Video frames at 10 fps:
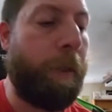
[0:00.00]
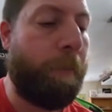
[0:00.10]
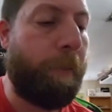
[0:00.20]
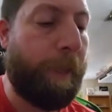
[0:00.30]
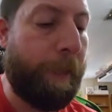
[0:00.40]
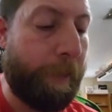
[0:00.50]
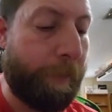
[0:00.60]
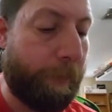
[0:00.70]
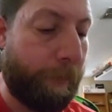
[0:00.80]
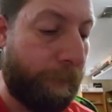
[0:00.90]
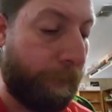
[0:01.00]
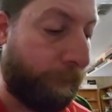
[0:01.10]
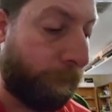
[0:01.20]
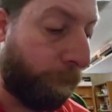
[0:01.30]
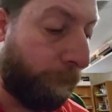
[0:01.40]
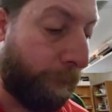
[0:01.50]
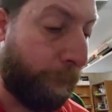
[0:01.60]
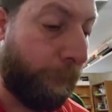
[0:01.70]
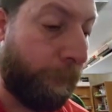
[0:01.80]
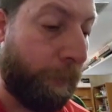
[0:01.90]
we hit in this rip.
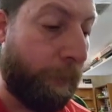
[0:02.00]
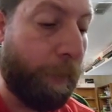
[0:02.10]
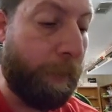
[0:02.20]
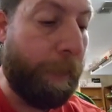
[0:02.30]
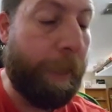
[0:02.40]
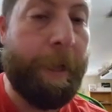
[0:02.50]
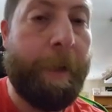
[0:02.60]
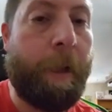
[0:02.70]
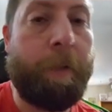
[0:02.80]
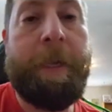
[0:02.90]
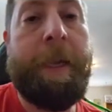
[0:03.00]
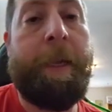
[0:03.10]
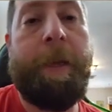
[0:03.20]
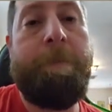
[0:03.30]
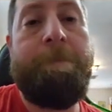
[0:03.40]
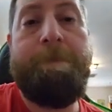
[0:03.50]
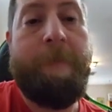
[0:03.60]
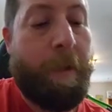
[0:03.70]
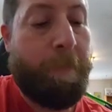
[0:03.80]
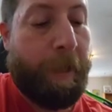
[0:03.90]
Hey, I'll take it.
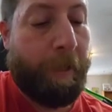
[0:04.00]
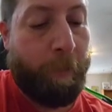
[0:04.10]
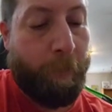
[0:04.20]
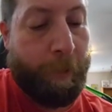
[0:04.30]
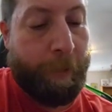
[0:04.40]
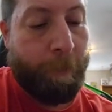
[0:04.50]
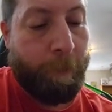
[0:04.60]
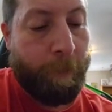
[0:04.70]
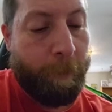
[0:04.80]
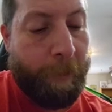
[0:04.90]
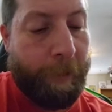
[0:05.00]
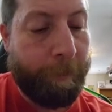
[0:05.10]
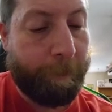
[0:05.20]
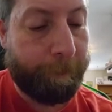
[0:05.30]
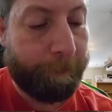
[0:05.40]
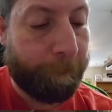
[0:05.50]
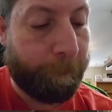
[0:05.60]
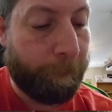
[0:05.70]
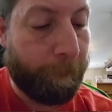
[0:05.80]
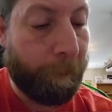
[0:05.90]
I'm not complaining one bit.
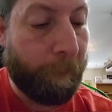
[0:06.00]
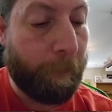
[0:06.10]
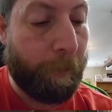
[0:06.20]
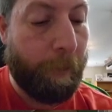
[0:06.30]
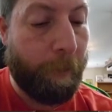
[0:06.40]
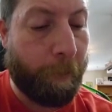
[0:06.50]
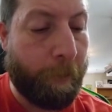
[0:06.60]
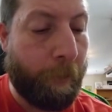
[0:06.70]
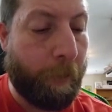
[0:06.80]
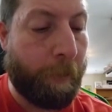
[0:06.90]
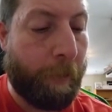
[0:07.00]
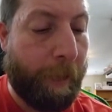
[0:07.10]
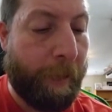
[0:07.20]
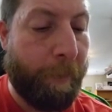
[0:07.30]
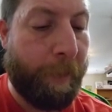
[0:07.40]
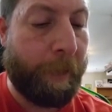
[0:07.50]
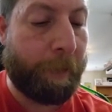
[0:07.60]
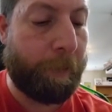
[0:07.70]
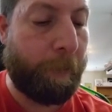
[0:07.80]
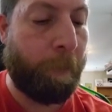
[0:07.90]
A number card, a hot
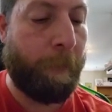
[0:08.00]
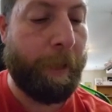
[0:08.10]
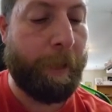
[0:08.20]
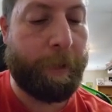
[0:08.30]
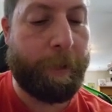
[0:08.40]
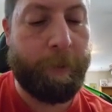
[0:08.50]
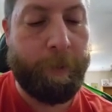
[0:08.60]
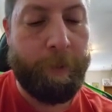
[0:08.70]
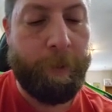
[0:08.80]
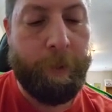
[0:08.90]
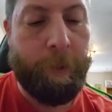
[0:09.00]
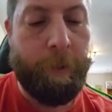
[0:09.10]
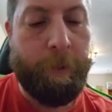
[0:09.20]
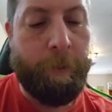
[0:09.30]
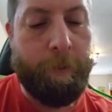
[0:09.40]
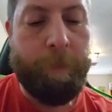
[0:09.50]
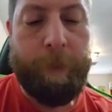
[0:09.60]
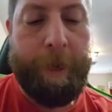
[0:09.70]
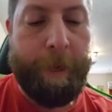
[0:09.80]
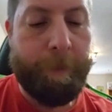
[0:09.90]
box, a relic.
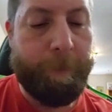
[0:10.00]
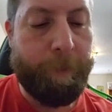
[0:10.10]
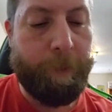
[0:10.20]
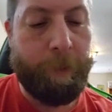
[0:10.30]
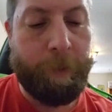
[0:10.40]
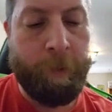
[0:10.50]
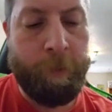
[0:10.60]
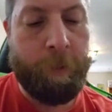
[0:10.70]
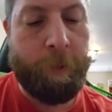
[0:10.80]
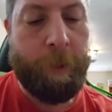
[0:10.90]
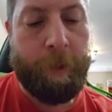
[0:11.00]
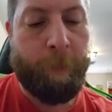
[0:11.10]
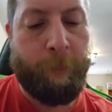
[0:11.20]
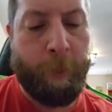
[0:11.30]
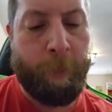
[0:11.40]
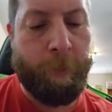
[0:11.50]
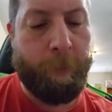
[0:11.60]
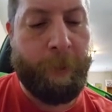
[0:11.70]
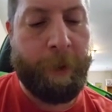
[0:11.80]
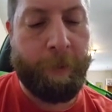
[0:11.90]
Yeah. A huge purple
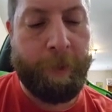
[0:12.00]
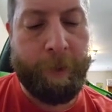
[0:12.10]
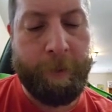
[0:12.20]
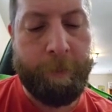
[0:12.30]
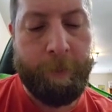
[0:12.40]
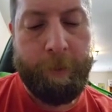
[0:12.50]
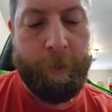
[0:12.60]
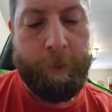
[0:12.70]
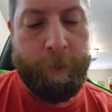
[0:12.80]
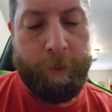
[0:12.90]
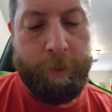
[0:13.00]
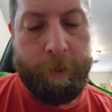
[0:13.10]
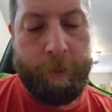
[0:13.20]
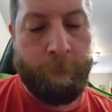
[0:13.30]
parallel on a